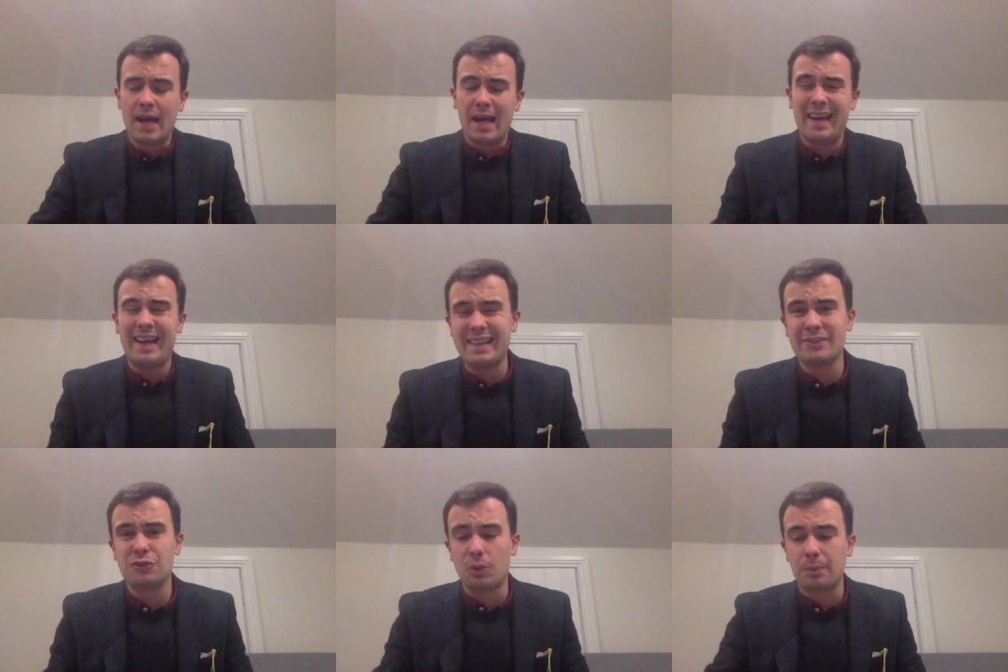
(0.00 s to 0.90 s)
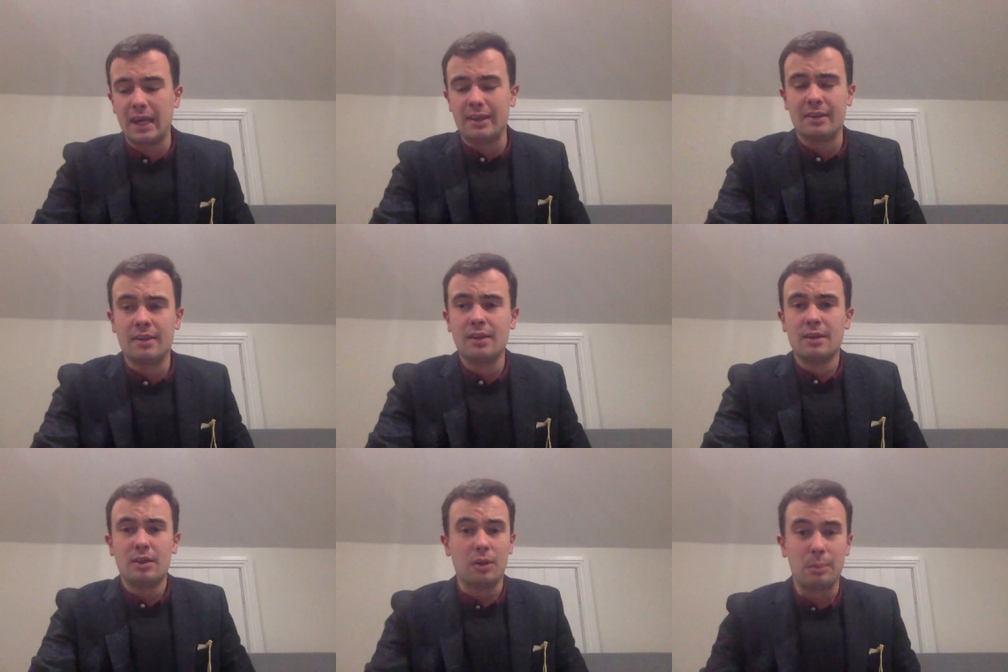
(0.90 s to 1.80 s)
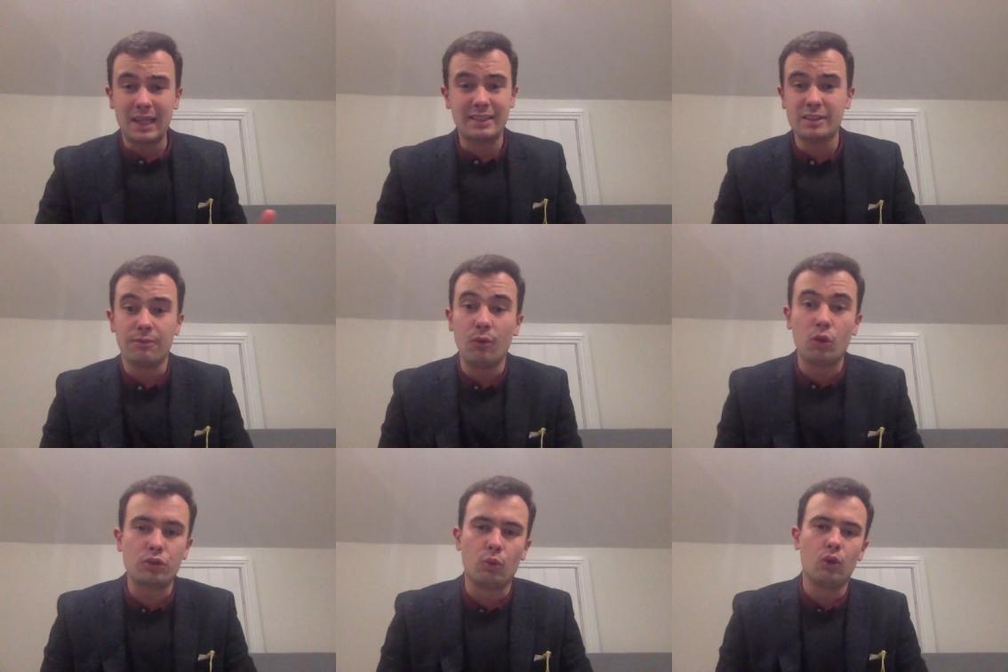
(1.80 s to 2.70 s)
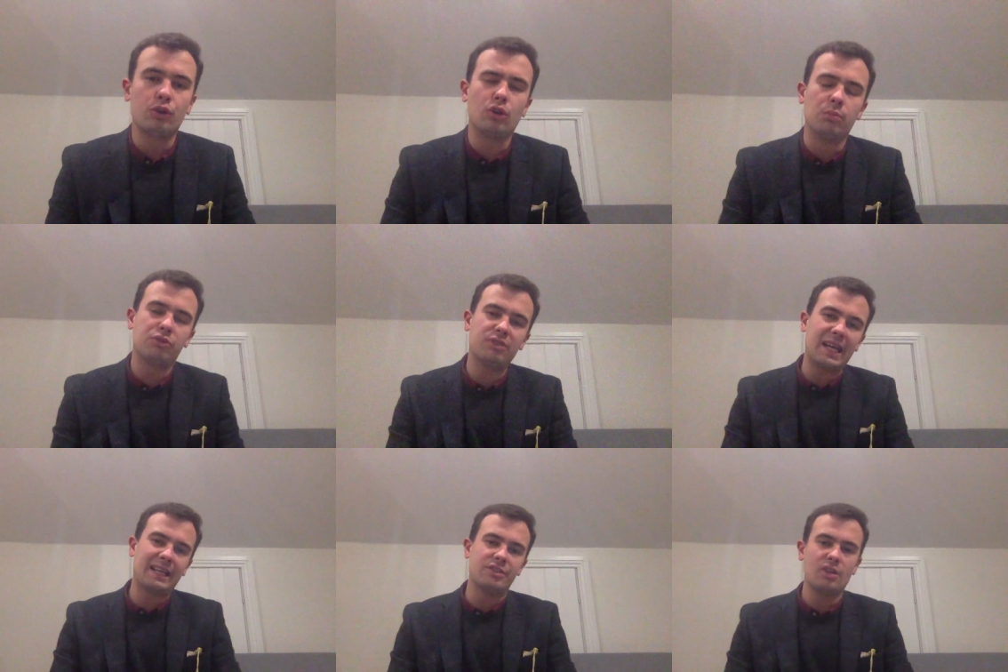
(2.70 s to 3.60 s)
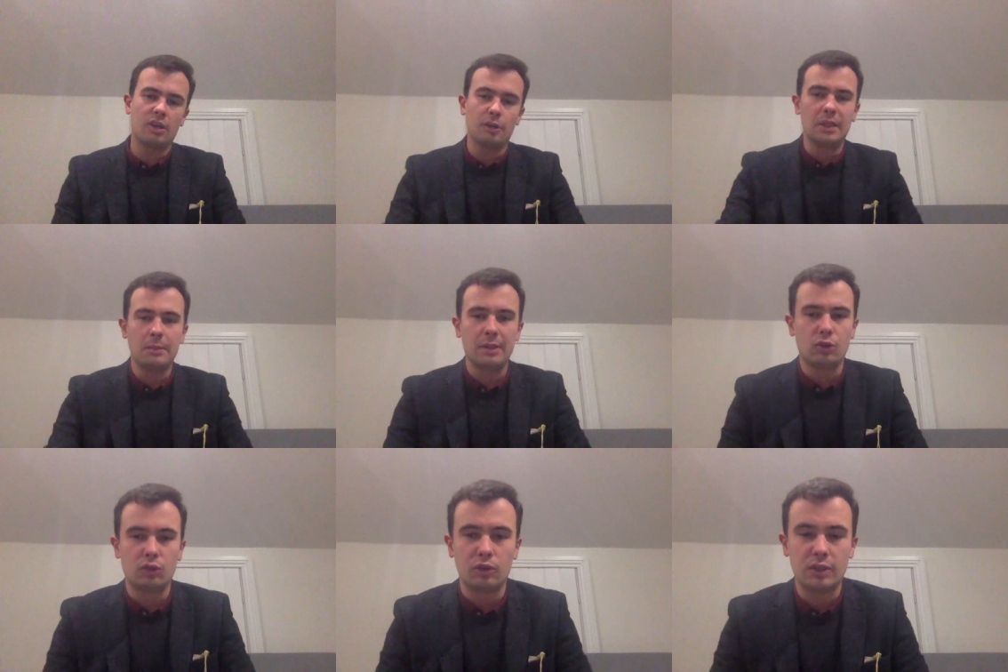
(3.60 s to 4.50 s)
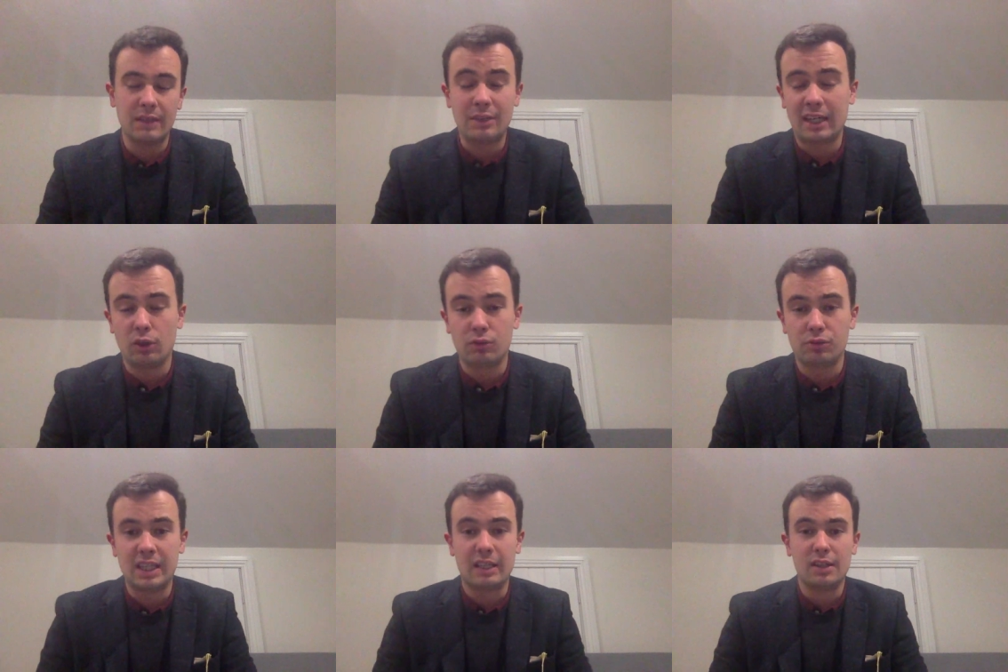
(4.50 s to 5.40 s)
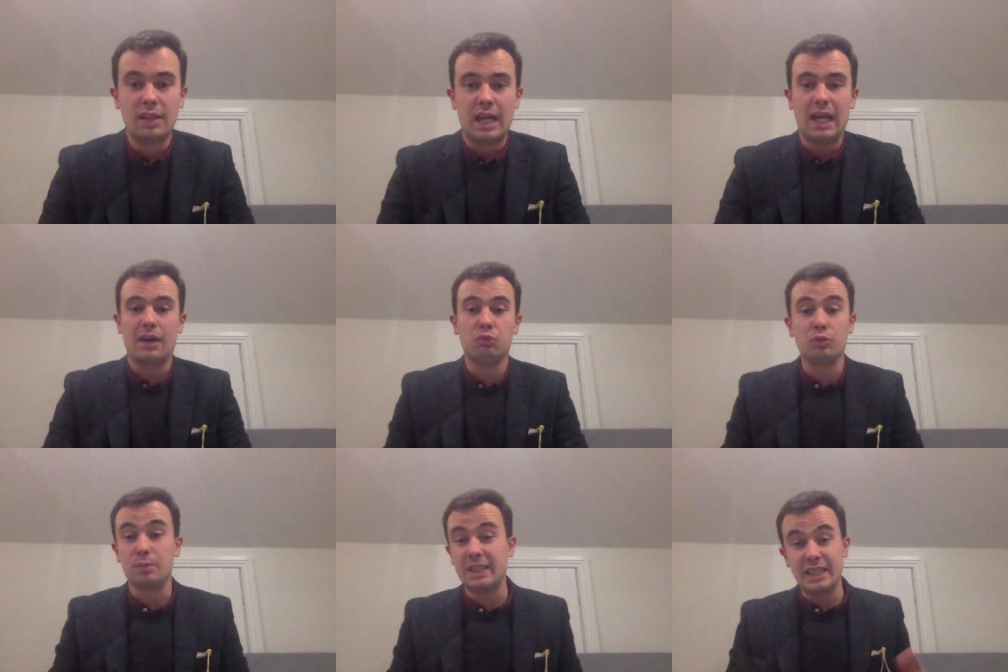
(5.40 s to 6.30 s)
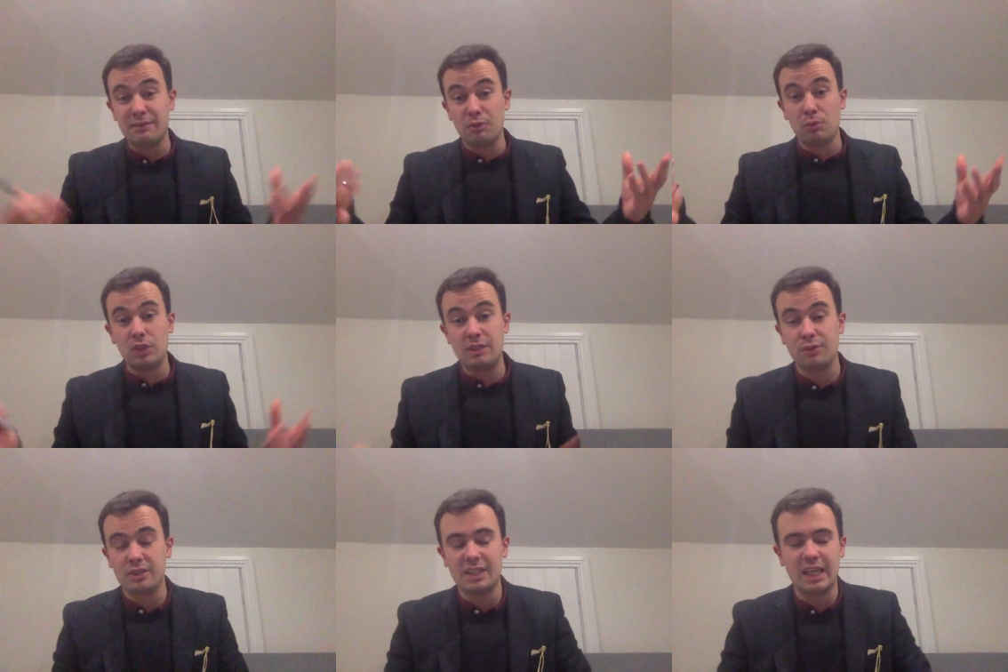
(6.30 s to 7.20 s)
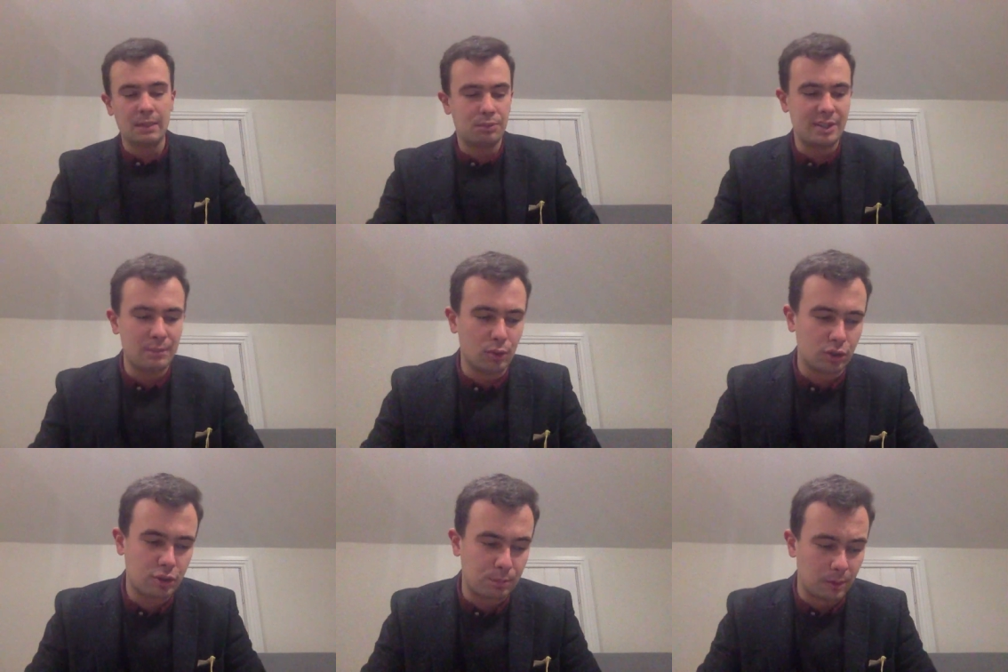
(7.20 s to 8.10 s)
Uh, ends up getting kind of backed into four to one, comes second, arguably a bit unlucky. If that goes in, uh, would have been even money for the day, pretty much.